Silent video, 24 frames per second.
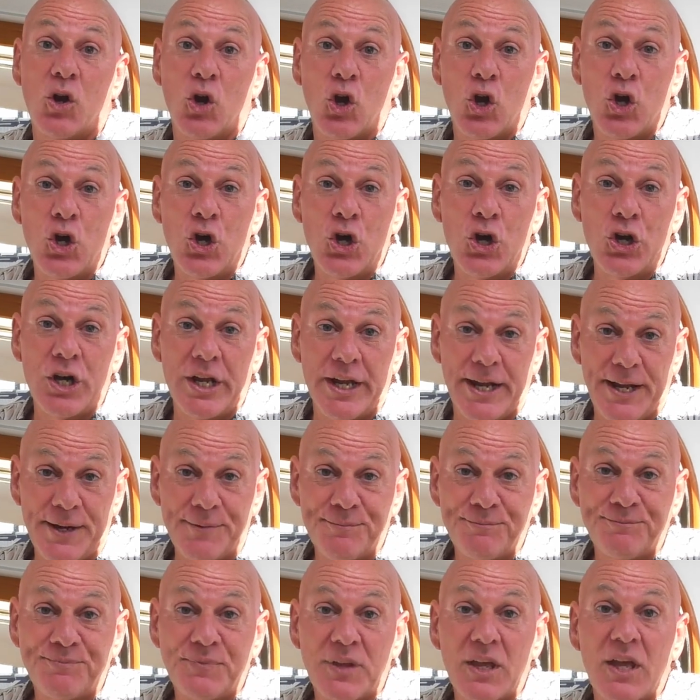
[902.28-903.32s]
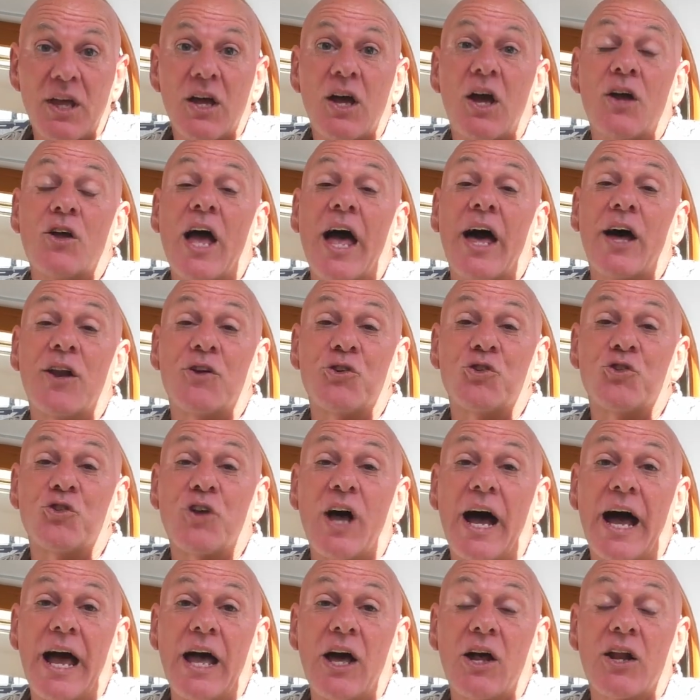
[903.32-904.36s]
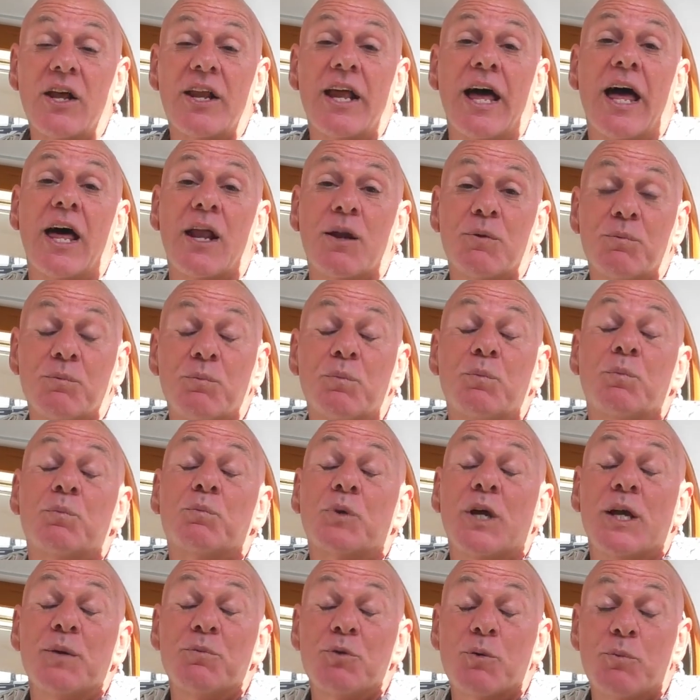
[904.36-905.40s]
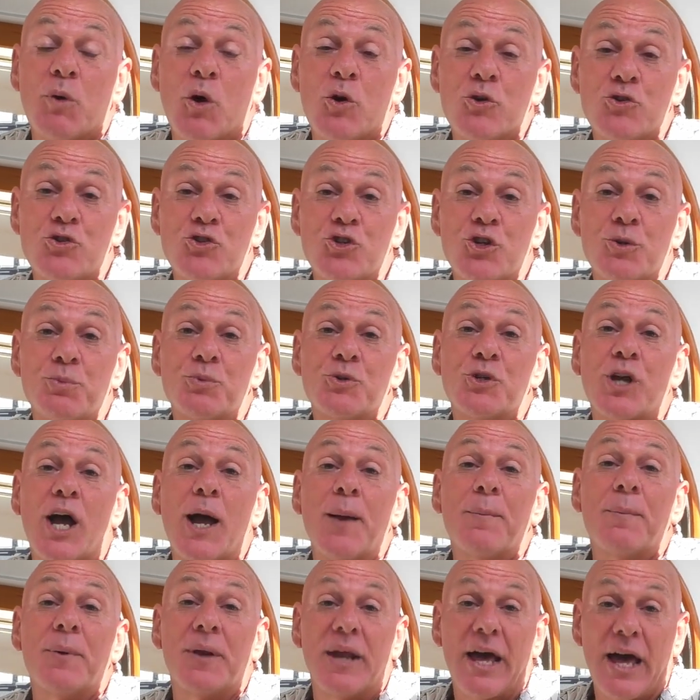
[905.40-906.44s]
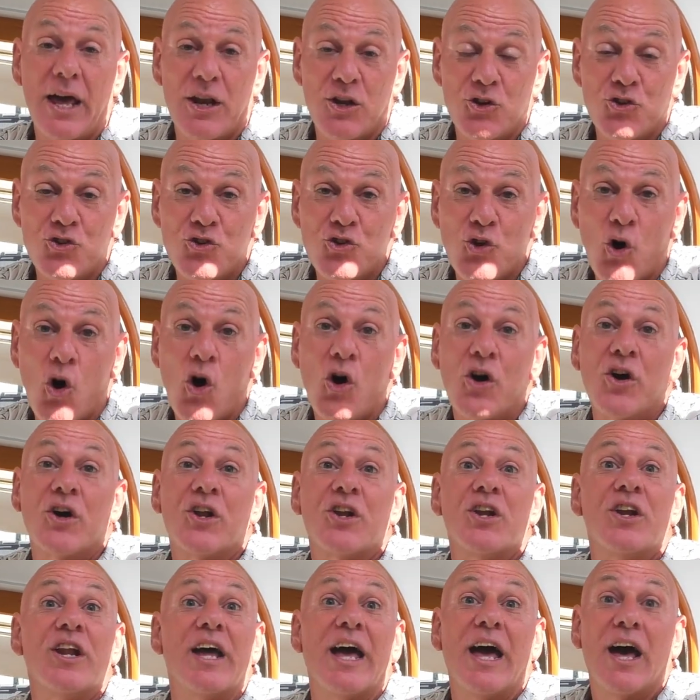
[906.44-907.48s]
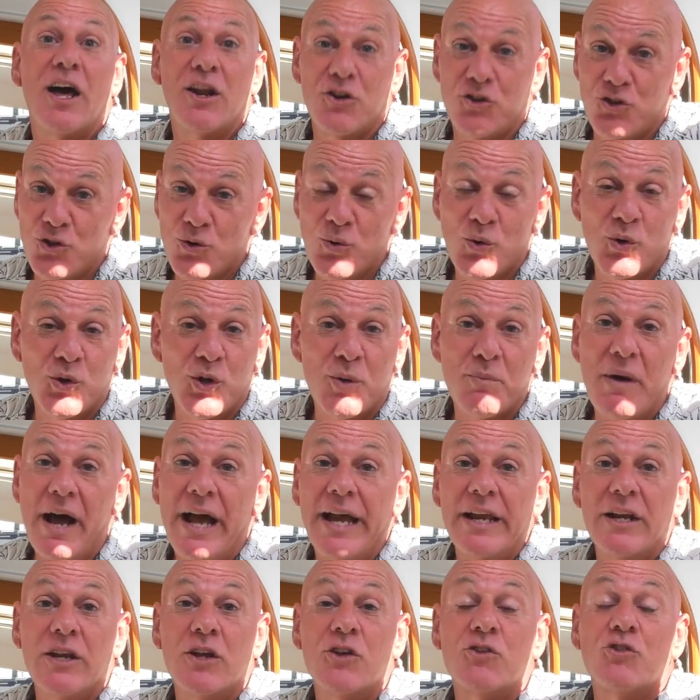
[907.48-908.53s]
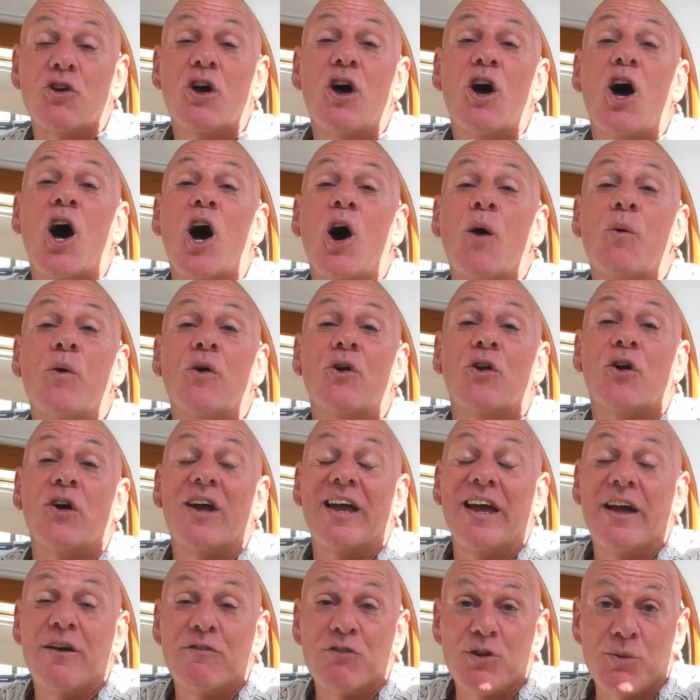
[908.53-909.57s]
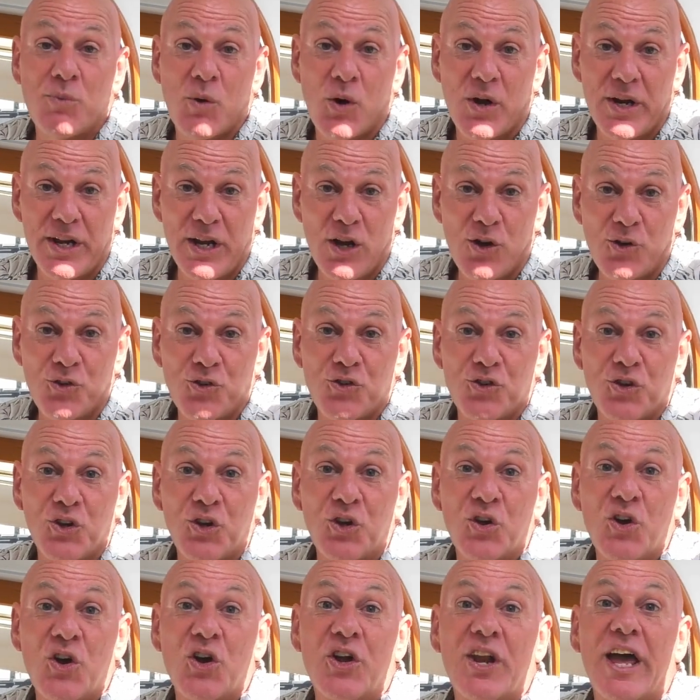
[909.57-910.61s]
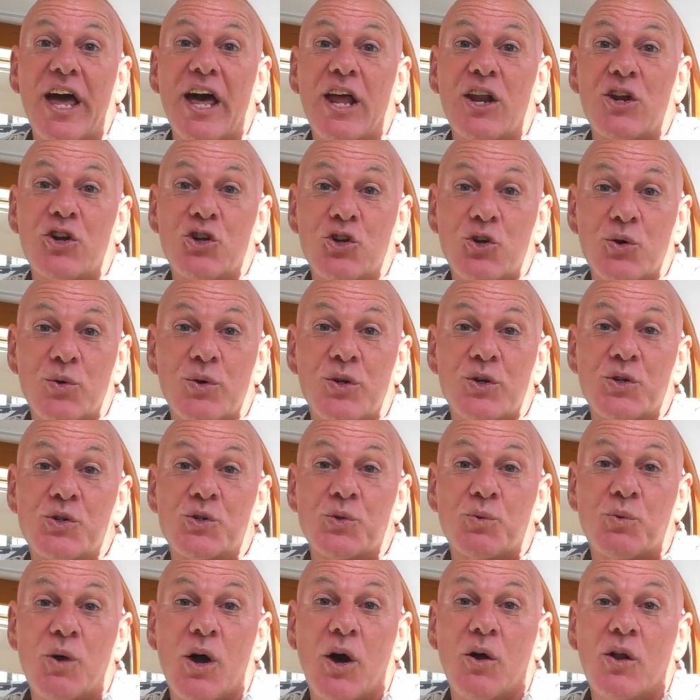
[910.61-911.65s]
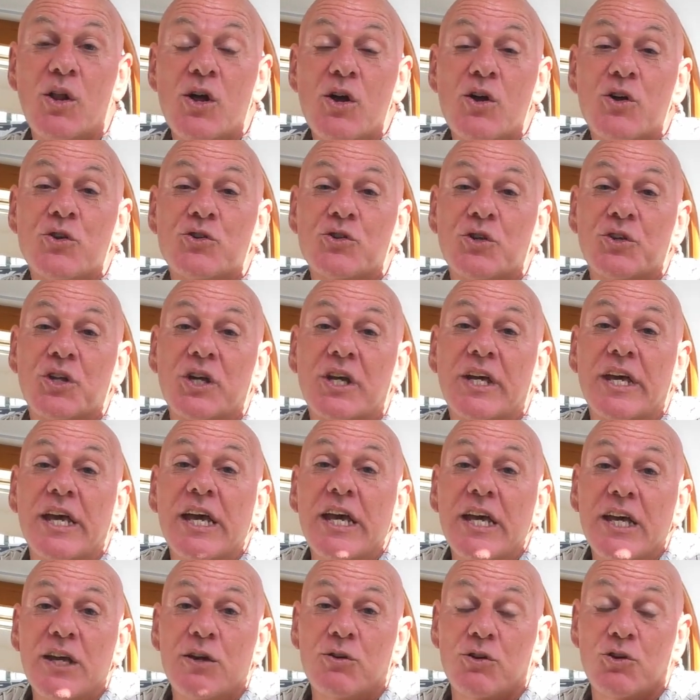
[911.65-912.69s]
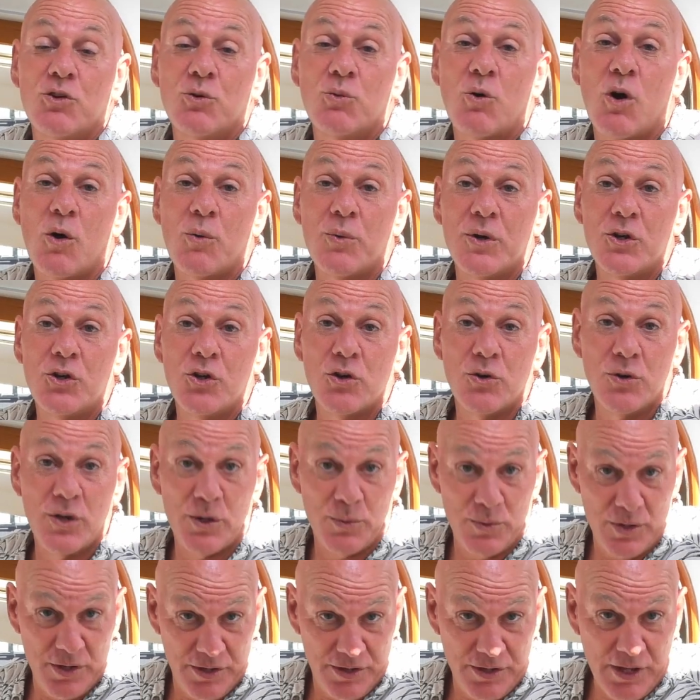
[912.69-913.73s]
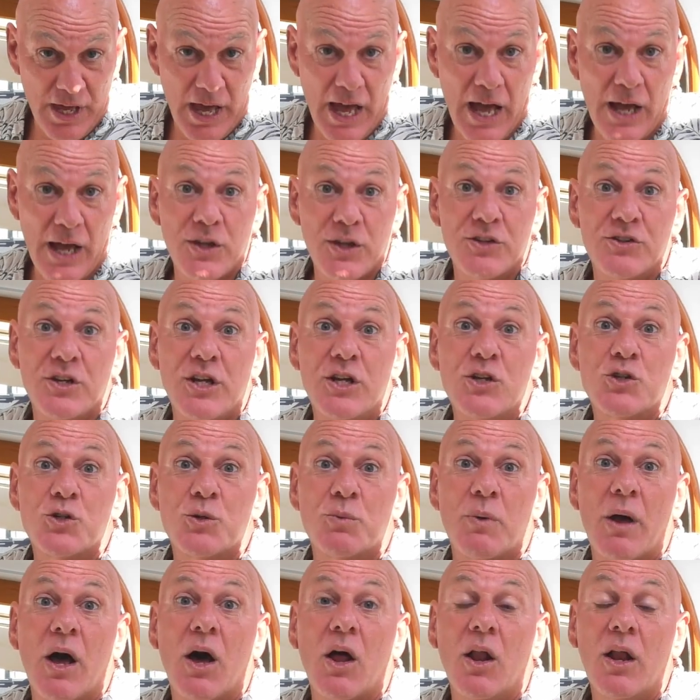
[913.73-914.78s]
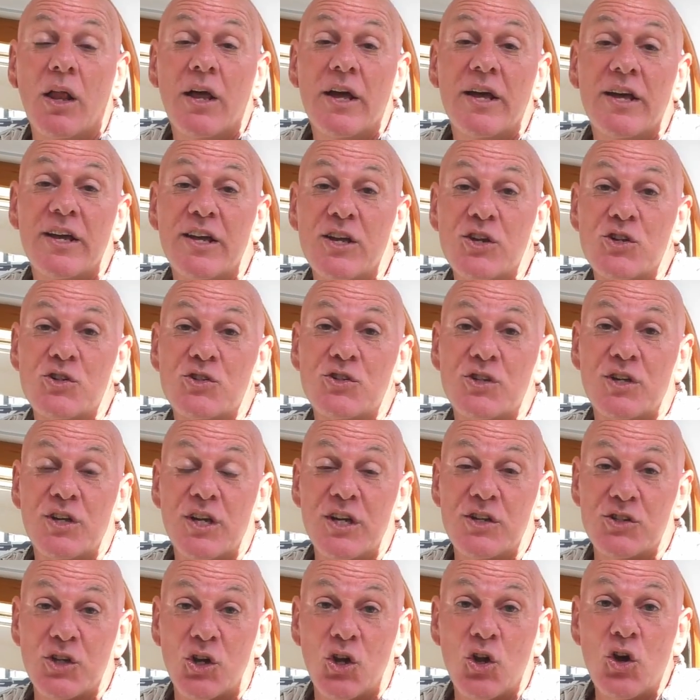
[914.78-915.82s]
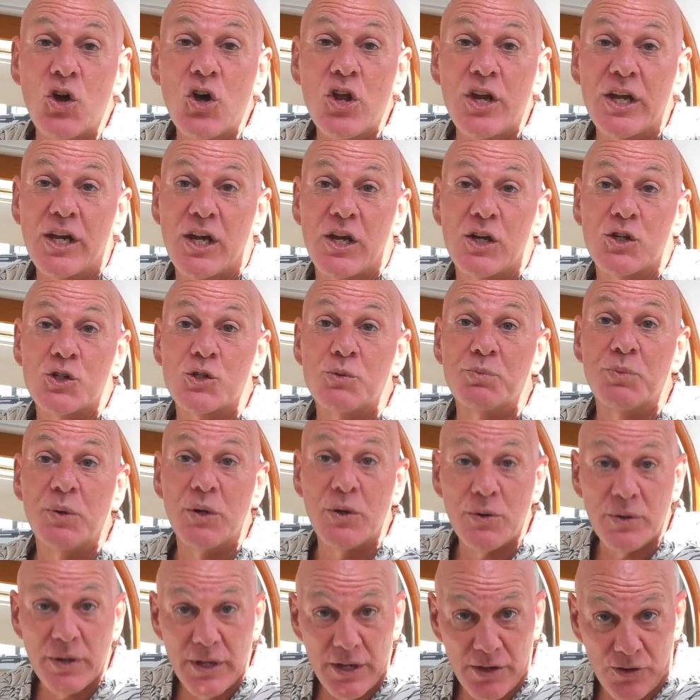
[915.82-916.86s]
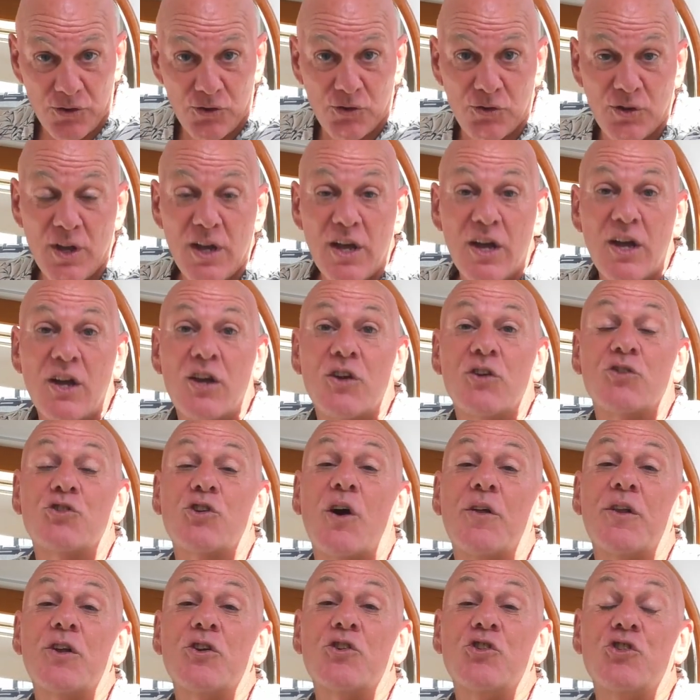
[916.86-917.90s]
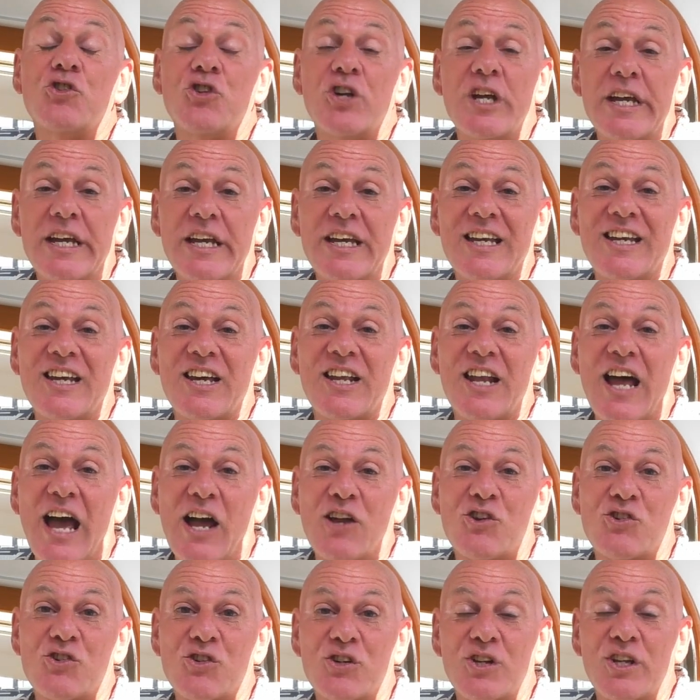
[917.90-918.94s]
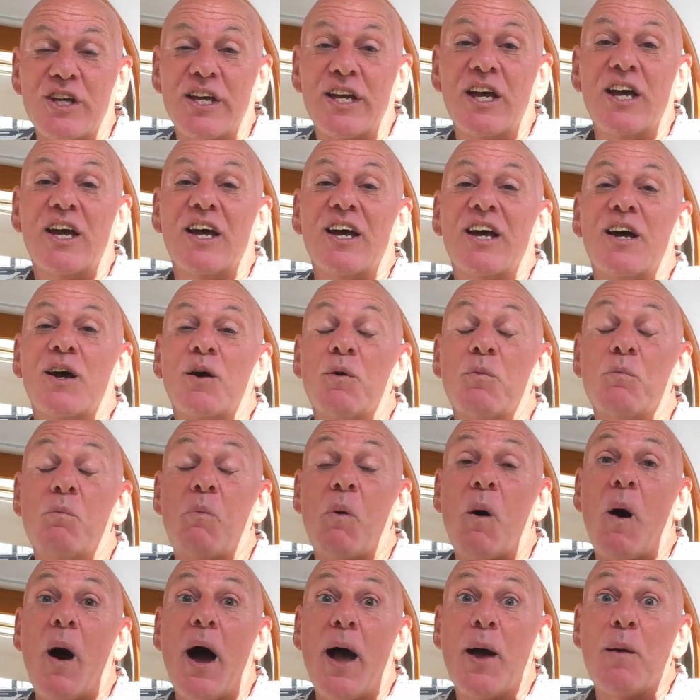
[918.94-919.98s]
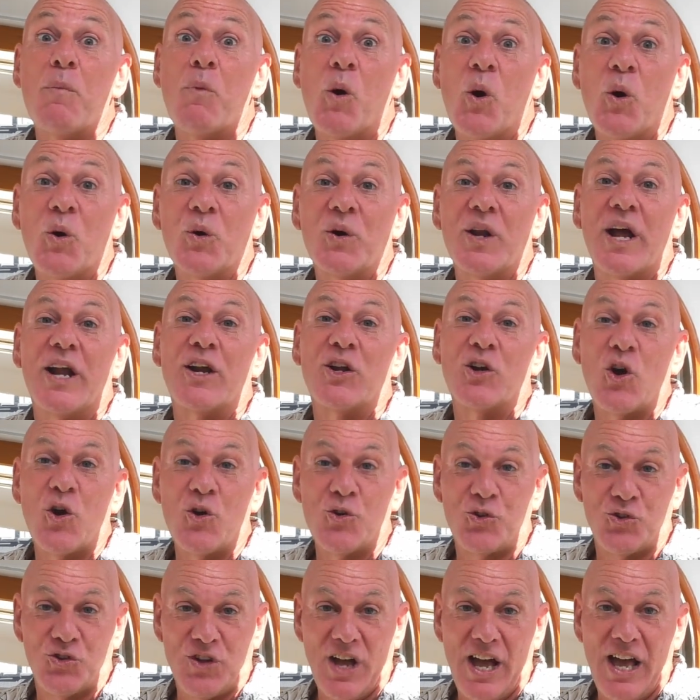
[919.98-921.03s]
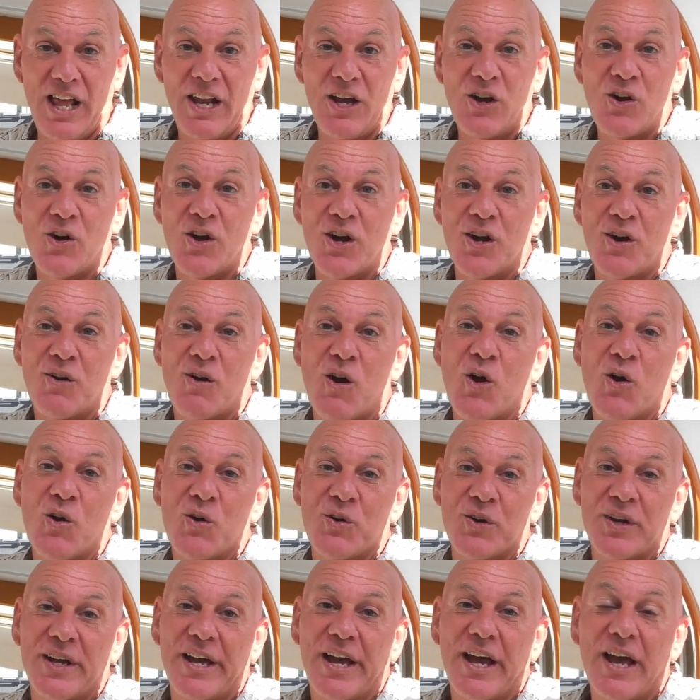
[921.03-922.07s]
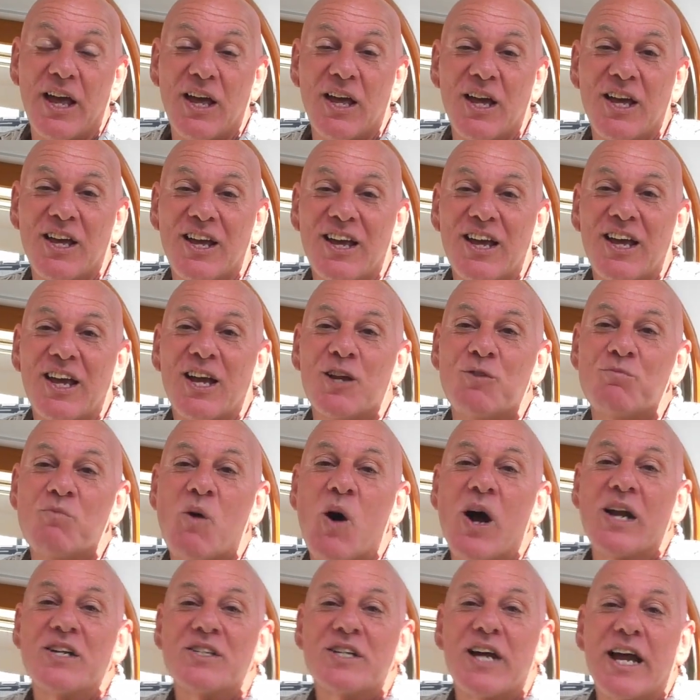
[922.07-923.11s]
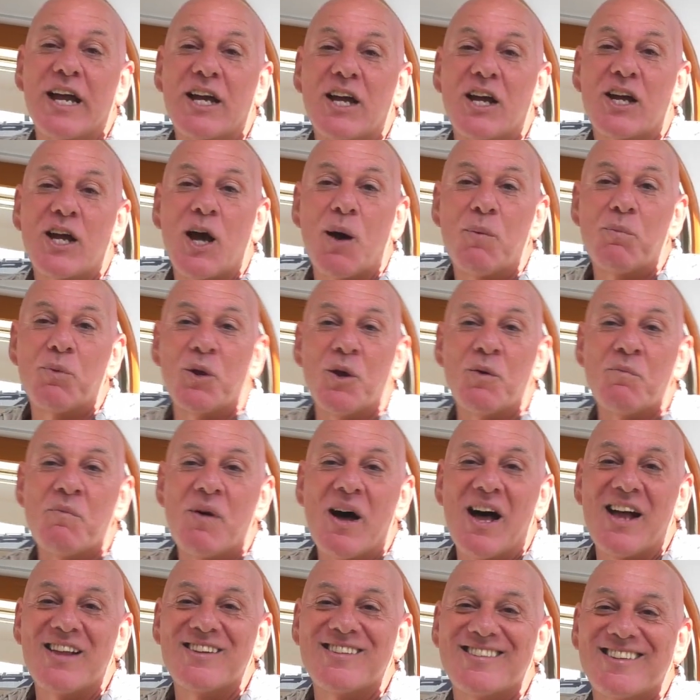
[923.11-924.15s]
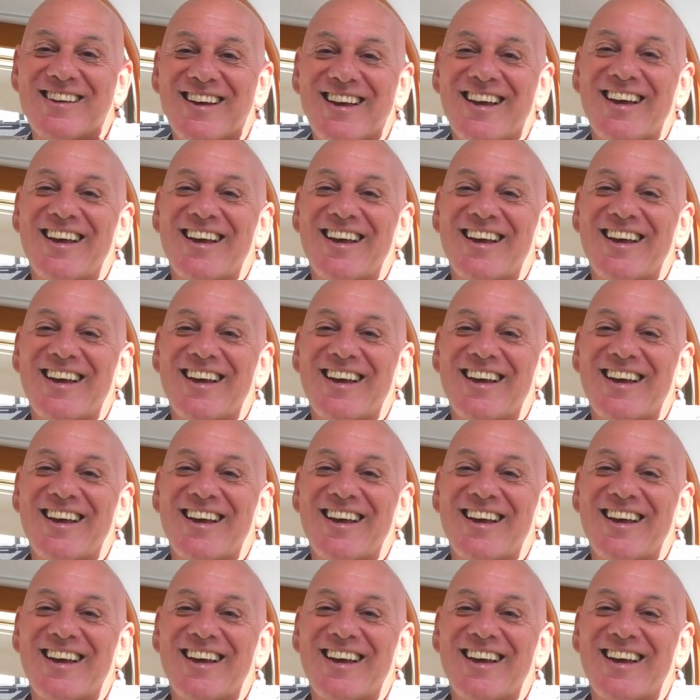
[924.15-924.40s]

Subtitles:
learning how to sail and how to keep the boat ship shape and how to dock it and how to do all the maintenance, I want everybody else to learn how to do it as well. So the key to what we're doing with Isabel is a learning experience so that she can actually buy a boat and go sailing on her own. It might take a couple of months.